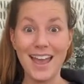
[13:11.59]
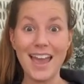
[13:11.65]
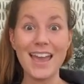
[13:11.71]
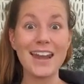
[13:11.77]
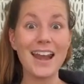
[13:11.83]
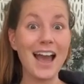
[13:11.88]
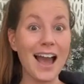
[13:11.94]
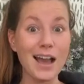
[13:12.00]

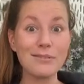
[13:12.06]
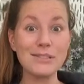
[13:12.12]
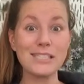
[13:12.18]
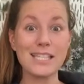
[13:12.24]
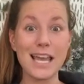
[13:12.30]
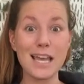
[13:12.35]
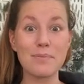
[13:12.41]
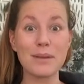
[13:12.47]
and I would
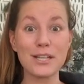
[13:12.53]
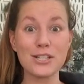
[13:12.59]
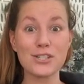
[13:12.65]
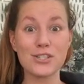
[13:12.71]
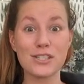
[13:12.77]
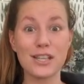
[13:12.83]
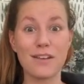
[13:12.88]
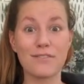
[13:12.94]
take
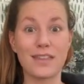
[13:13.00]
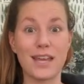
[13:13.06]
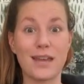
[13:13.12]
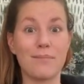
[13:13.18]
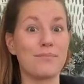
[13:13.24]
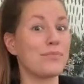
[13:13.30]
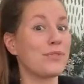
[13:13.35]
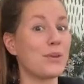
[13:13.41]
pictures of
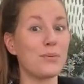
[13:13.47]
them